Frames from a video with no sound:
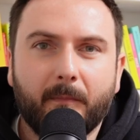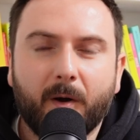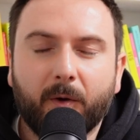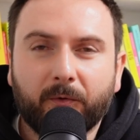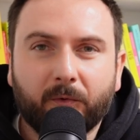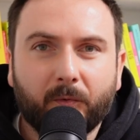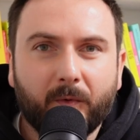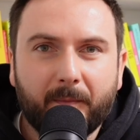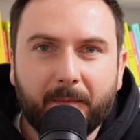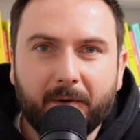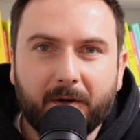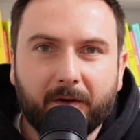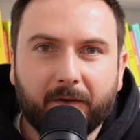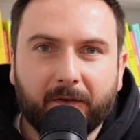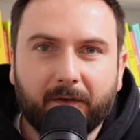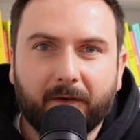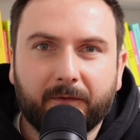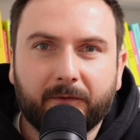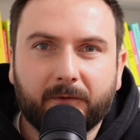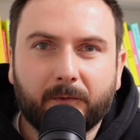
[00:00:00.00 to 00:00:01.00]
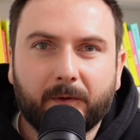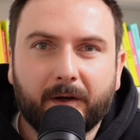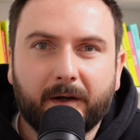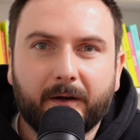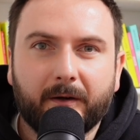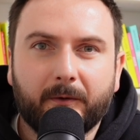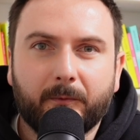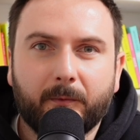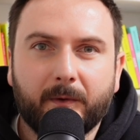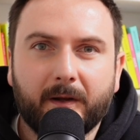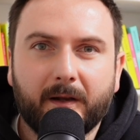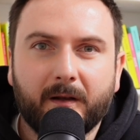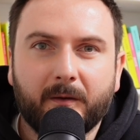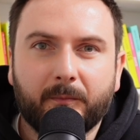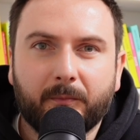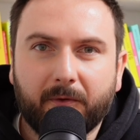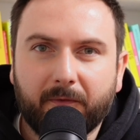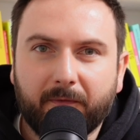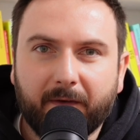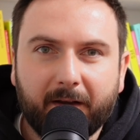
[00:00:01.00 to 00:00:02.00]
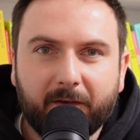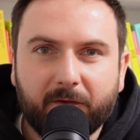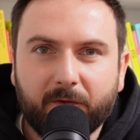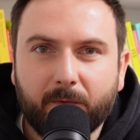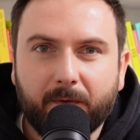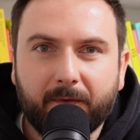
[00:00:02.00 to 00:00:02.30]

Most webinar software will provide you